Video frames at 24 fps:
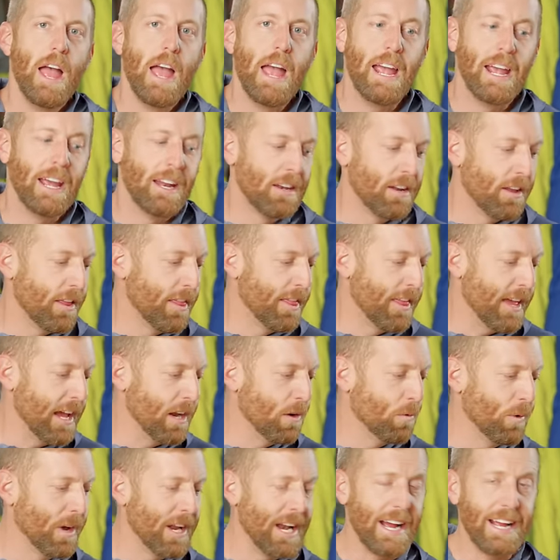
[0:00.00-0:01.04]
And
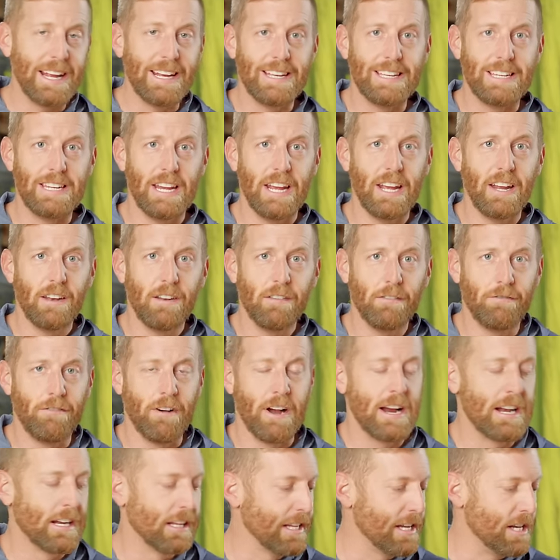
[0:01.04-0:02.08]
then when I did
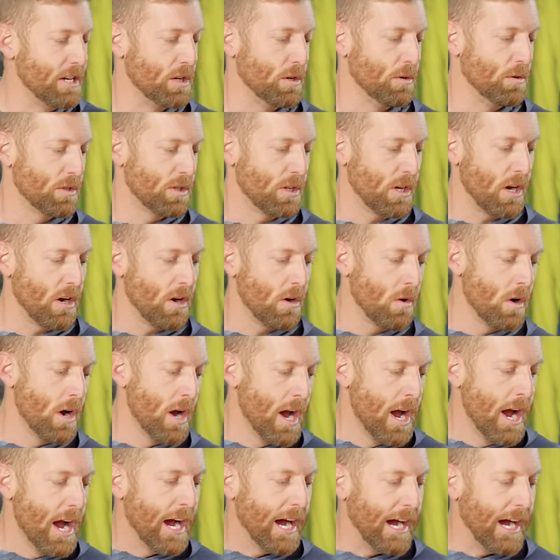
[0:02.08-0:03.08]
finally do so,